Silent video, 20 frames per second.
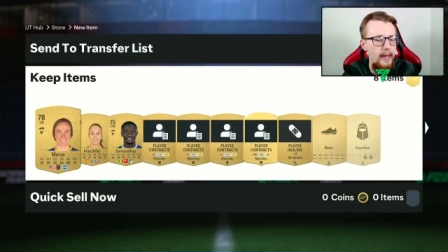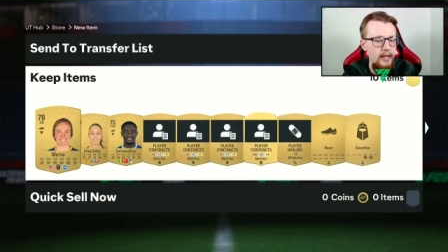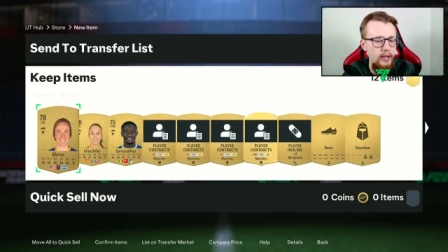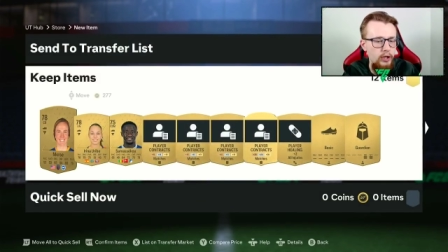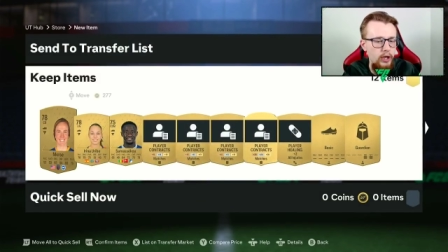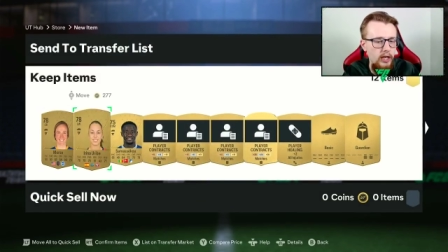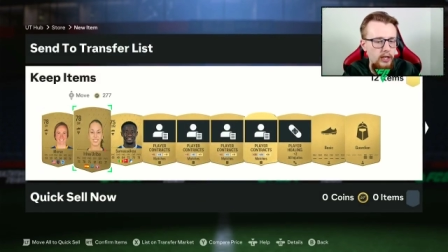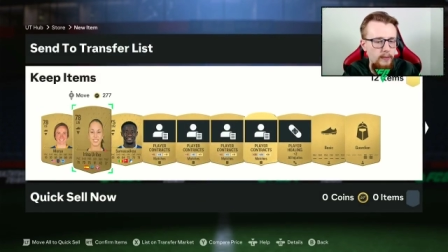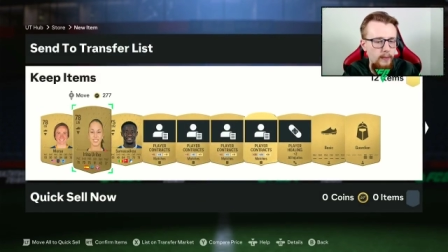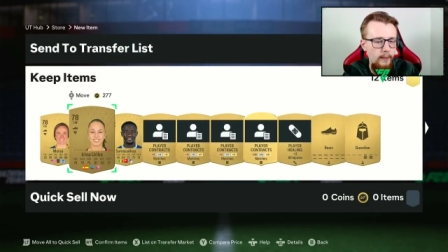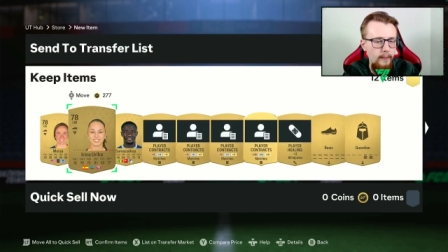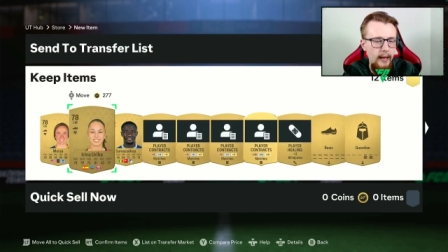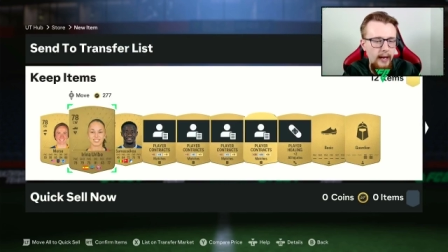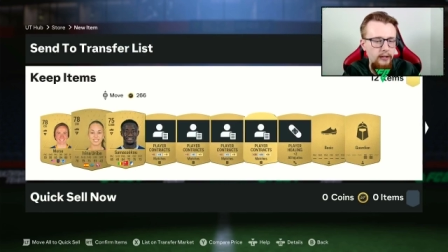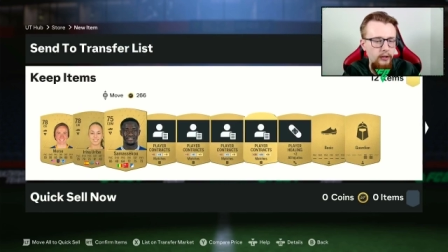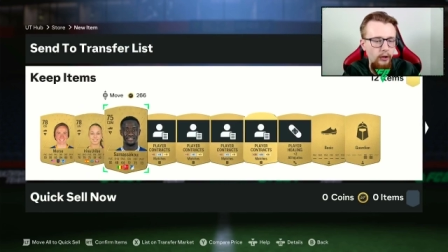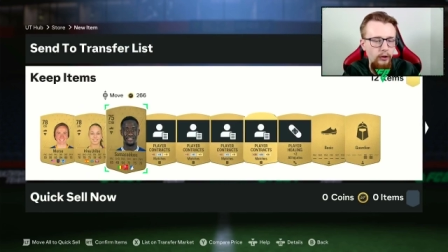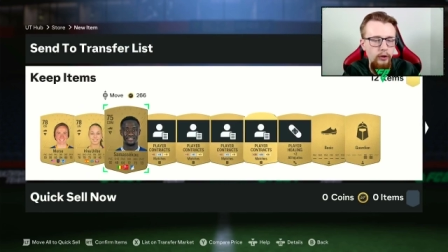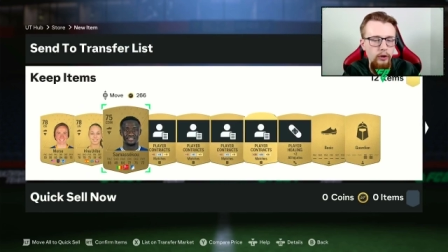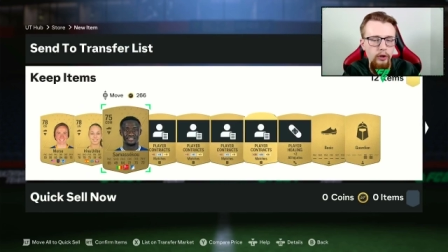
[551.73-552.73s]
change my mind
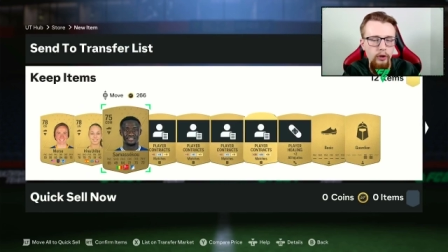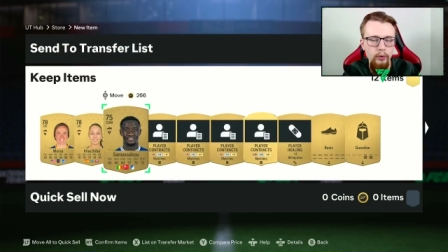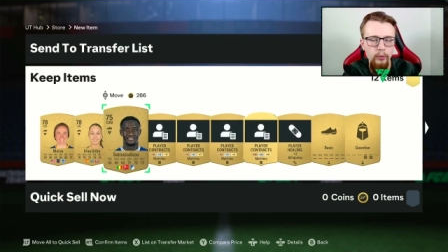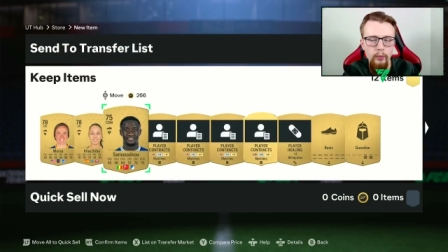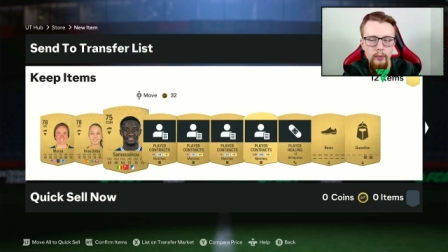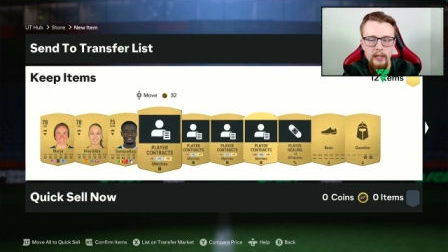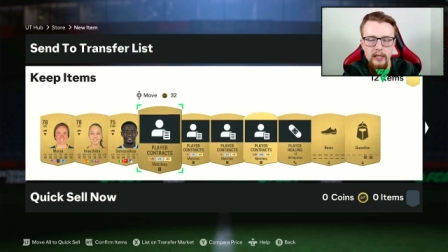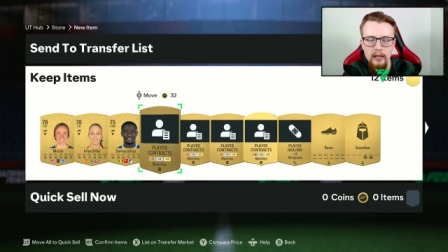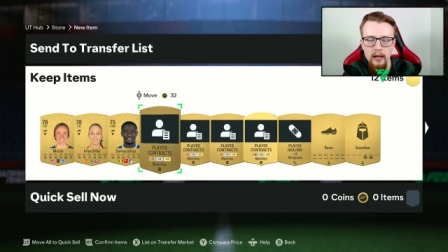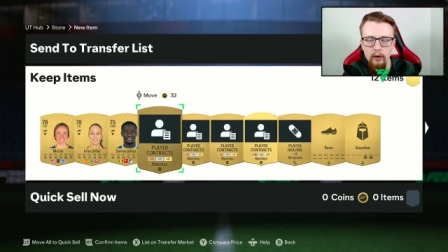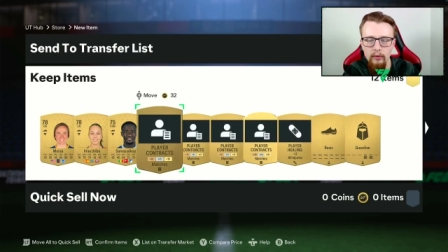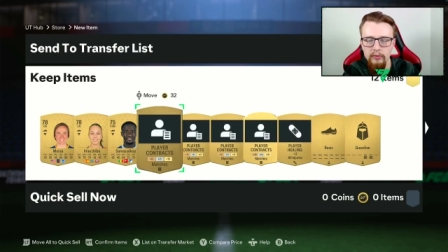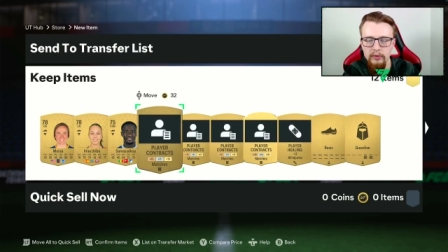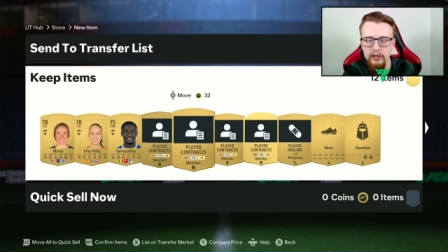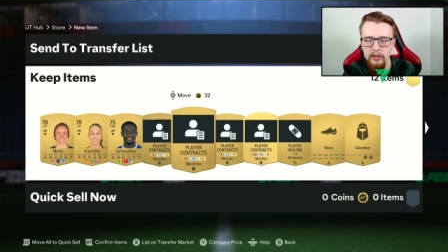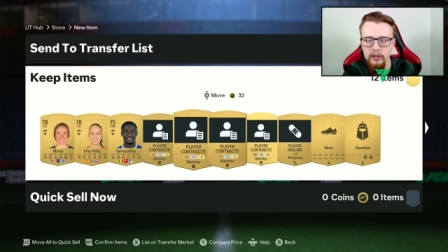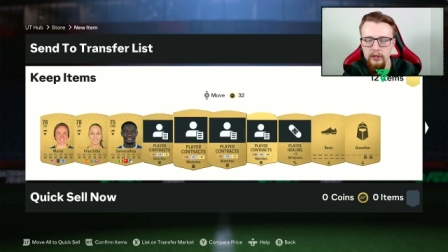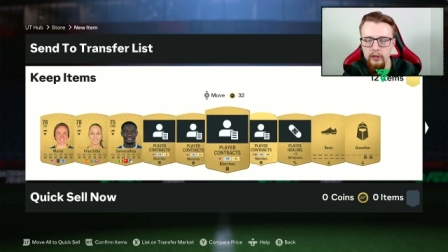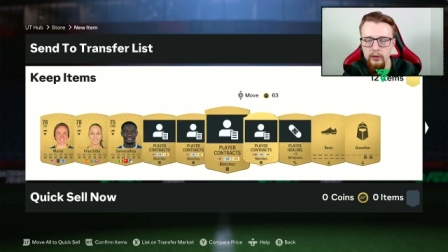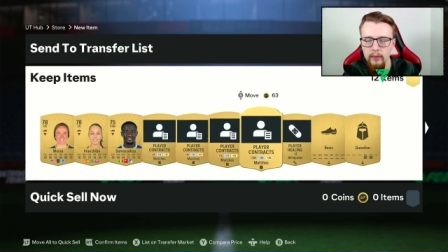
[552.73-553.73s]
on who we obviously
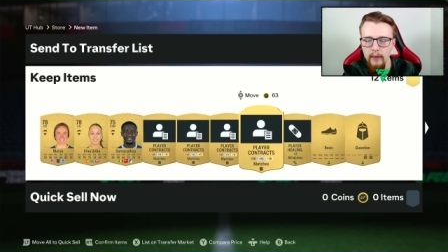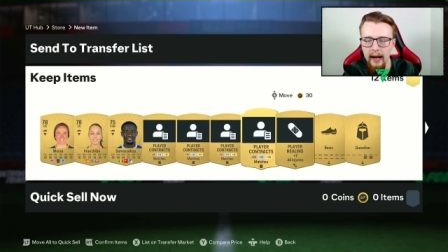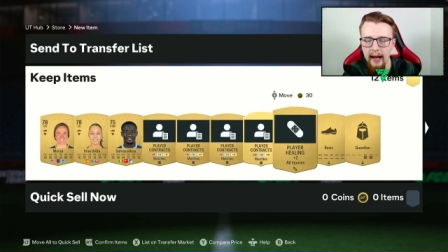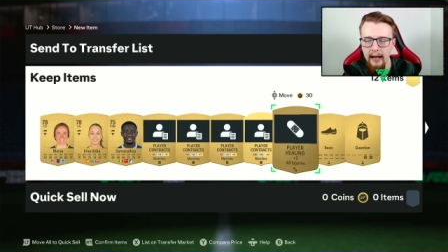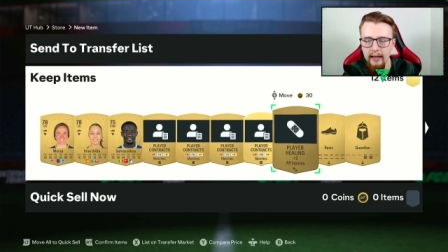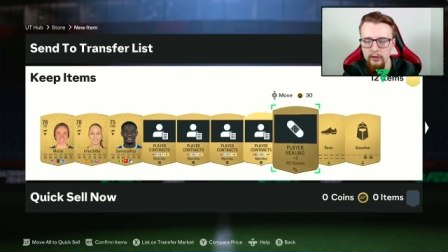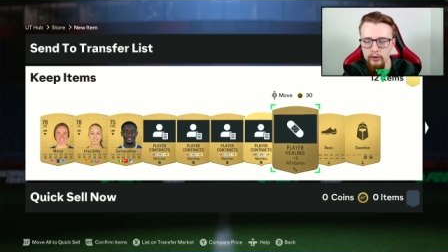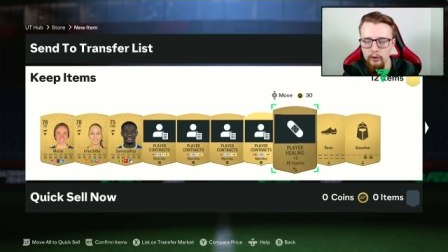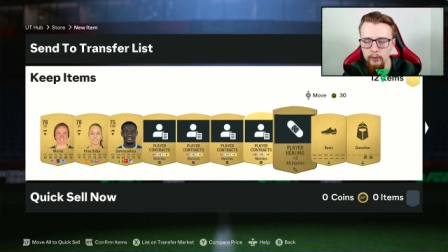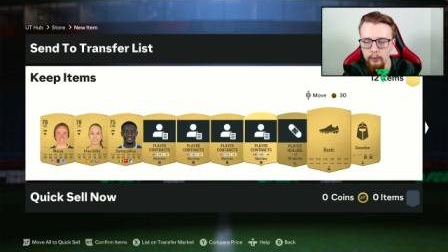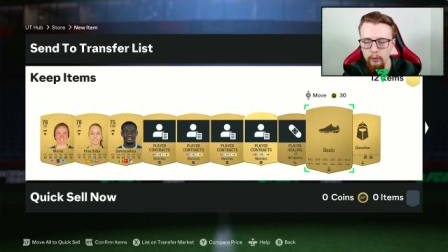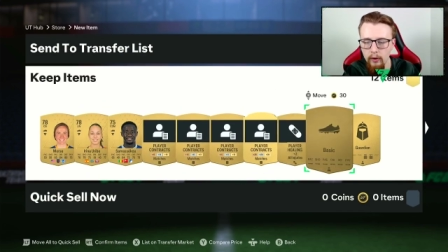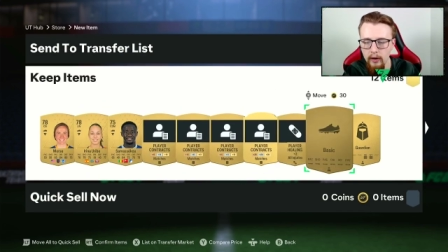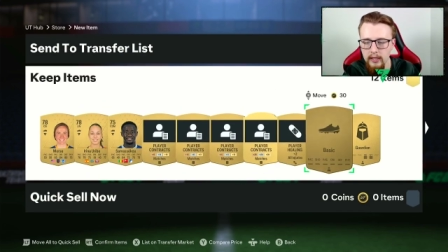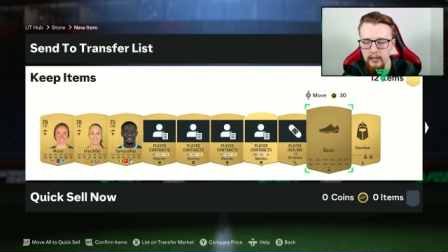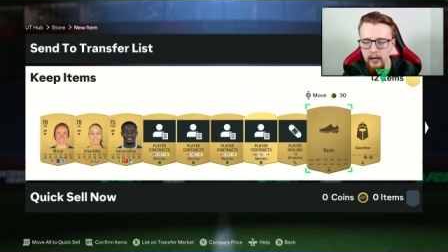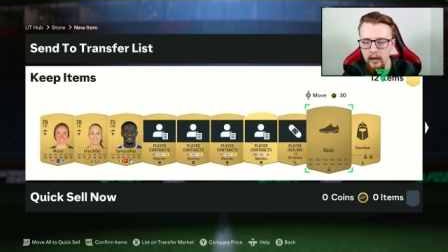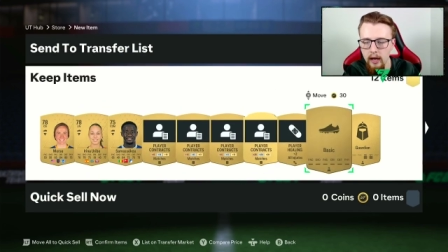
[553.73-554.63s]
do as an upgrade.